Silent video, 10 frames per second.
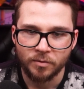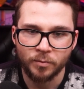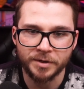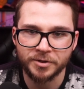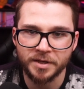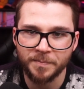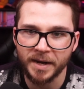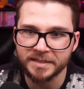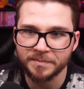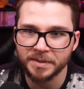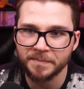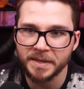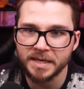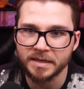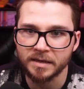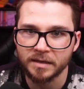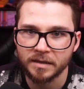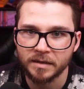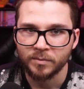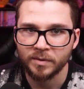What could it possibly be?
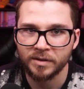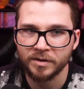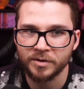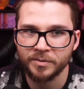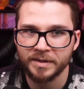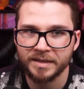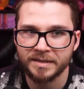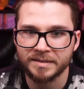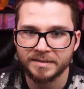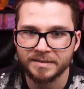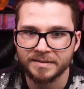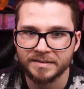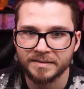Well, look who it is.